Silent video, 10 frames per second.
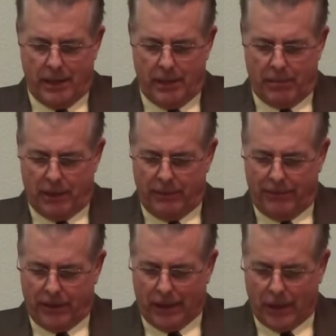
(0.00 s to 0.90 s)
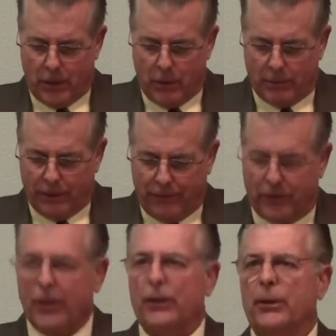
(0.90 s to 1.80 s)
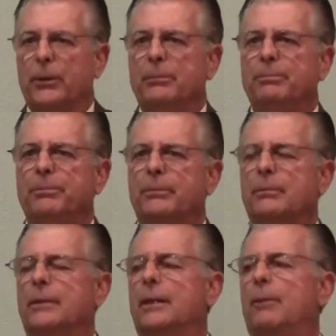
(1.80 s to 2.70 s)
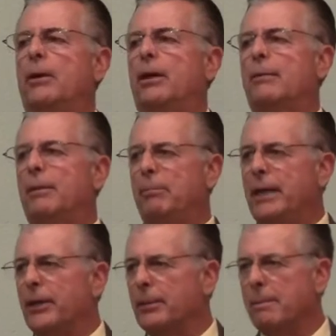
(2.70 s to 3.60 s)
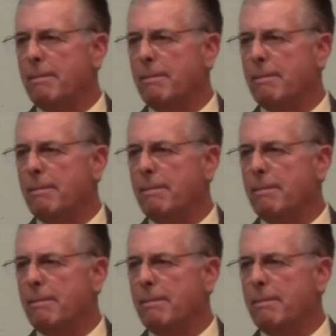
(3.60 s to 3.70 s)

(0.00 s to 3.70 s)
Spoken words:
You probably figured out who I'm referring to. I'm talking about Peter.